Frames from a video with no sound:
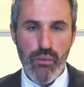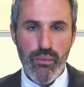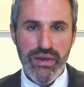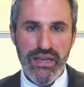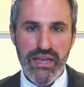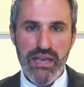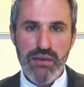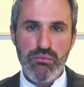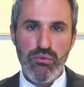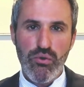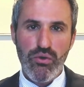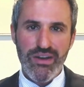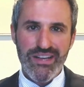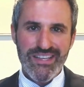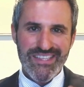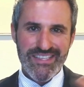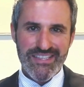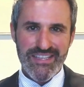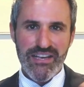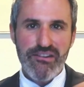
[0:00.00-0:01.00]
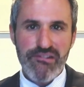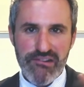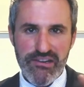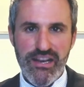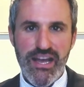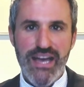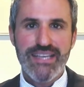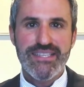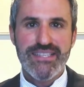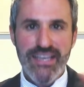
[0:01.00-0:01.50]
And we need more
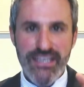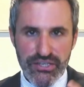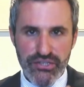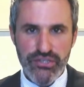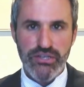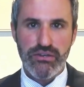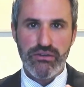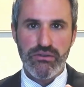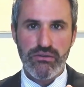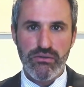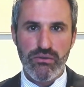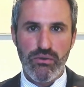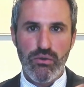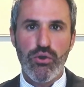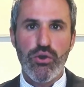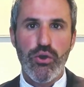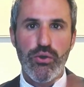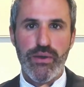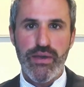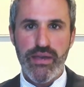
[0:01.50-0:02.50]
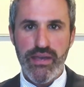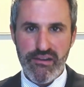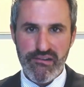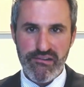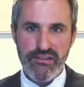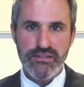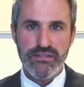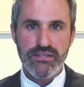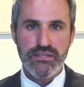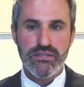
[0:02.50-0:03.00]
synchronization or
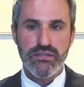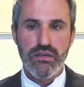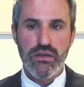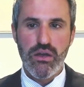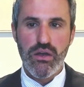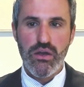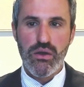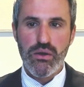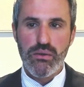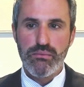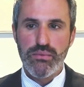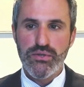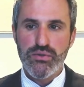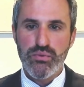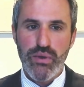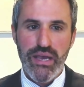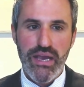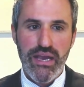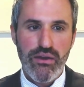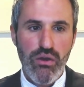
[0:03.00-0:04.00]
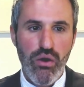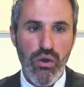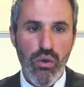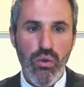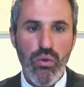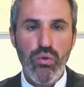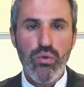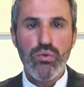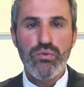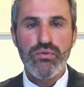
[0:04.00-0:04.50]
coherence between
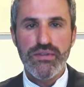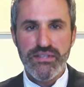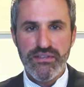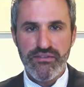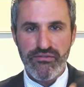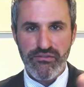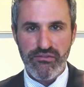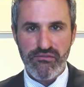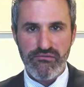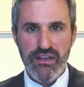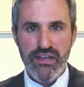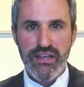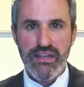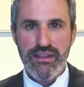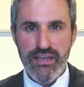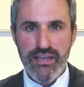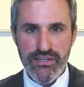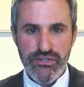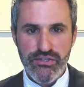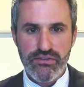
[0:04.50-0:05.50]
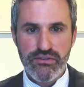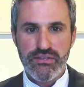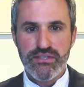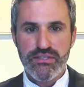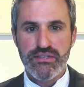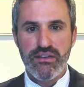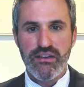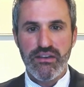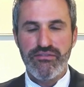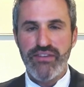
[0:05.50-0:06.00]
all the different
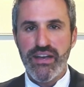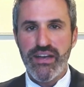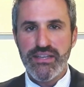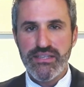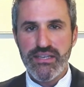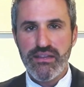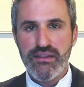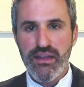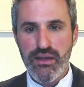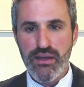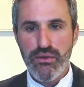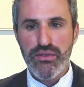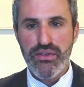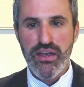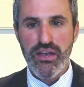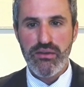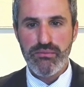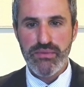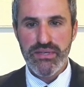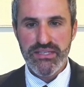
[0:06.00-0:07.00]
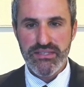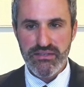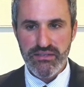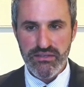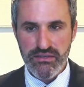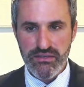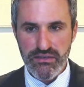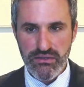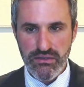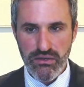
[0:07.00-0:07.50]
regulations affecting the healthcare
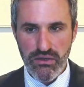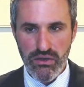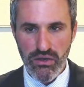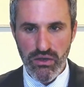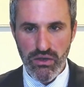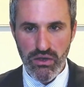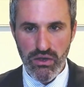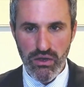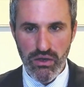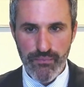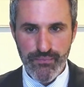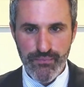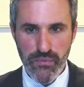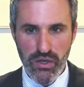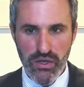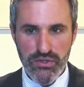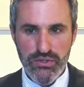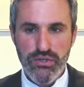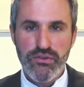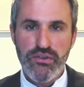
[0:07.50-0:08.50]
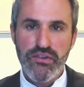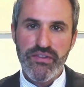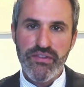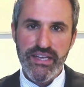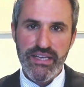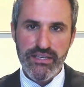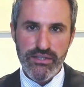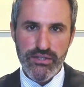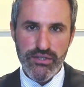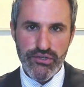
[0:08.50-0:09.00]
business, so that
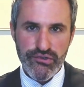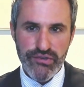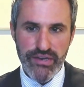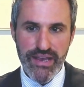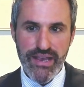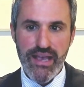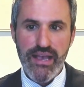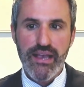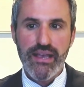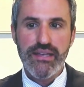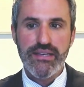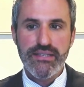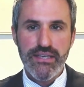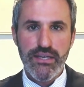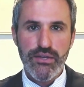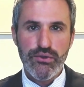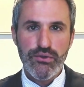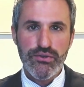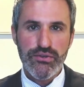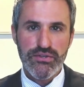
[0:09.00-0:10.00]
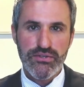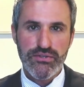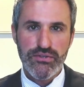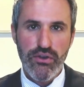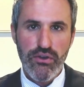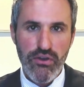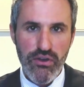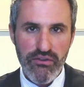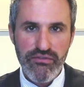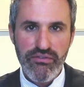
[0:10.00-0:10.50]
the industry can continue to
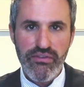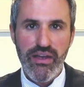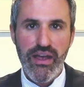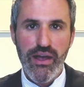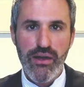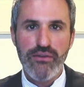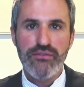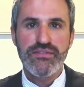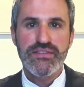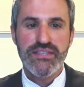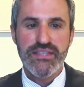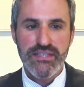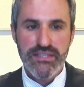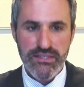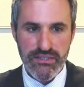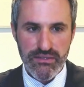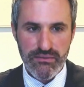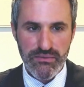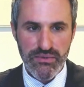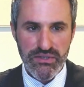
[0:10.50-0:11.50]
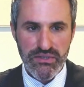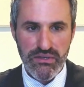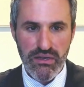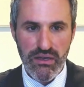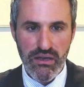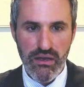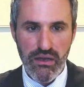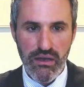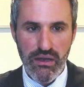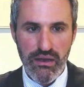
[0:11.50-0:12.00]
serve health systems
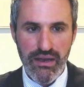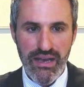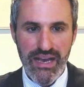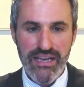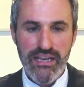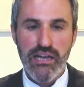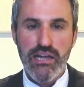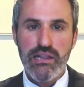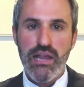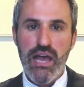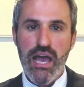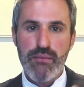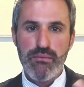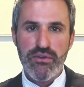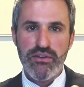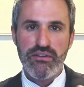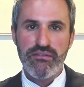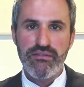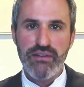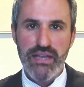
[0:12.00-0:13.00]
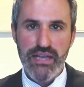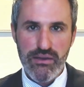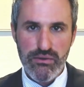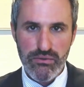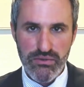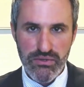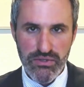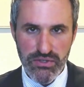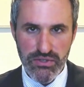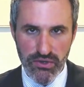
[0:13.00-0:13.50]
in a climate of
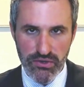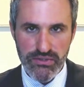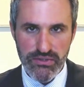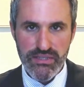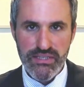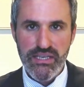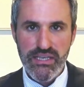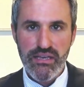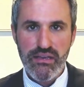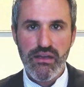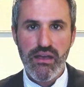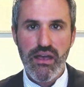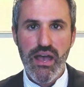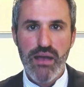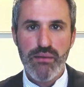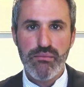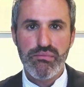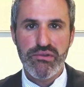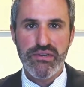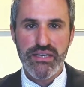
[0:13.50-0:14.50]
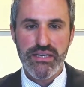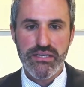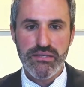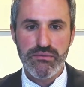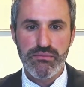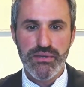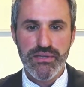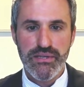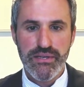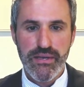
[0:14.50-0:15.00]
legal certainty and
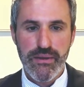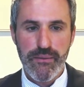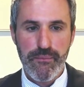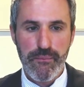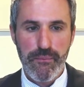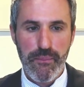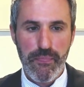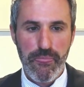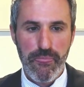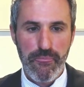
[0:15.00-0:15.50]
predictability.